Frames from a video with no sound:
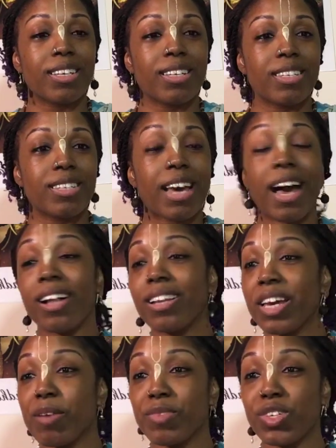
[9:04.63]
tell
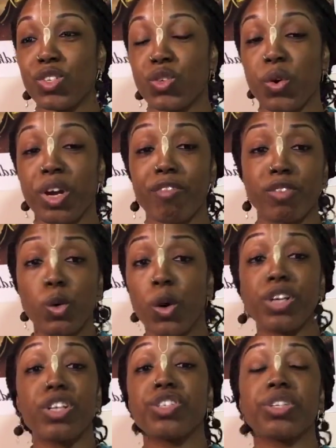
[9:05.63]
him the story of Lord
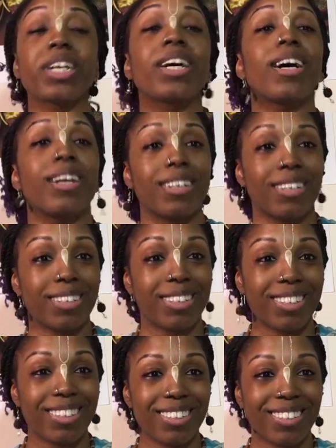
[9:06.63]
Nrsimha.
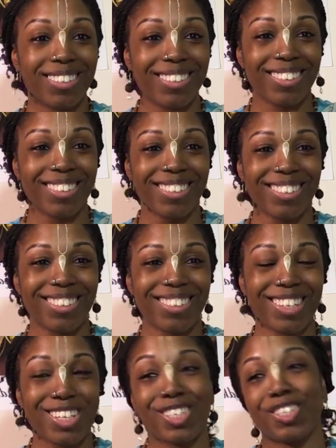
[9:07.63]

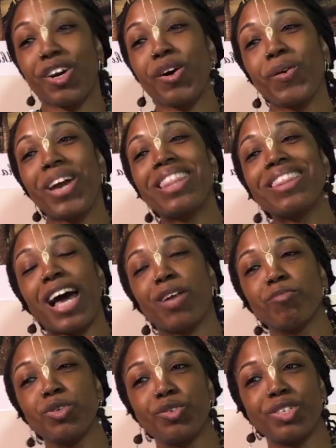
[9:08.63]
So in that
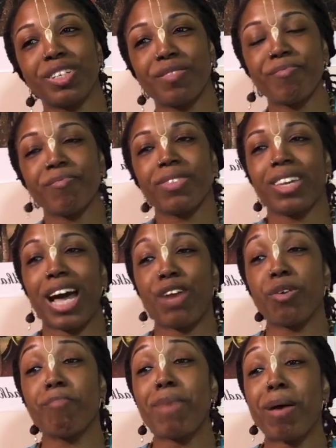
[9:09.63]
mood, I
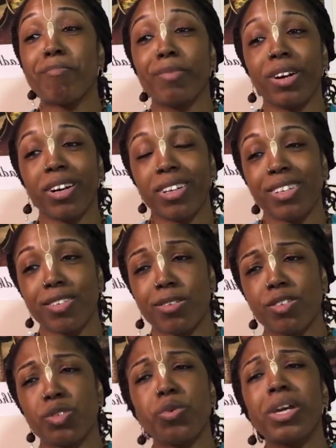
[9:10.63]
remember
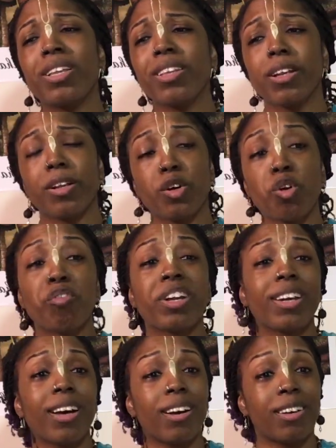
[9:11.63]
sweet little
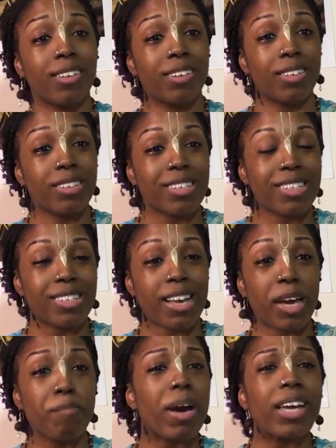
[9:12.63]
Govinda
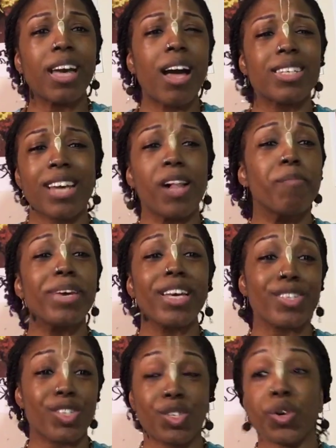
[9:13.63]
saying, "Maya, tell me a
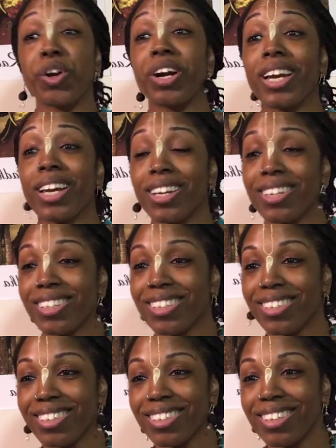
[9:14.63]
story."
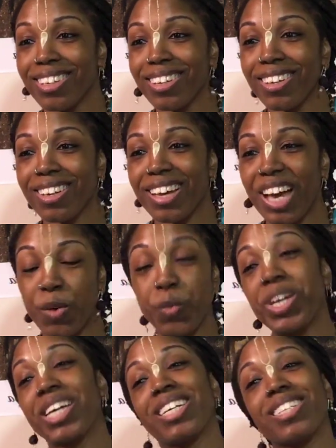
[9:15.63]
And
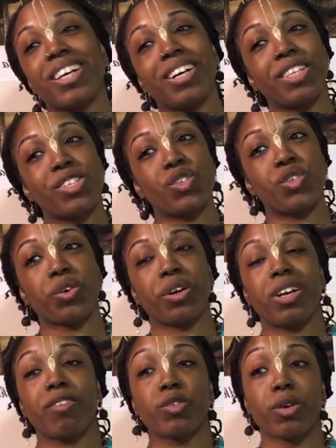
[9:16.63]
we can tell the story
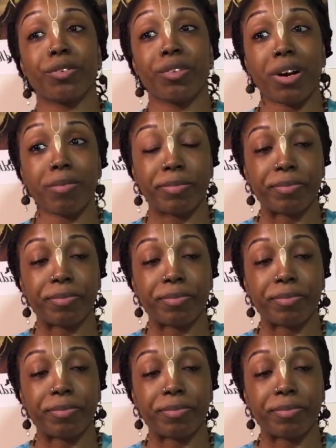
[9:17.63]
of Lord Ram.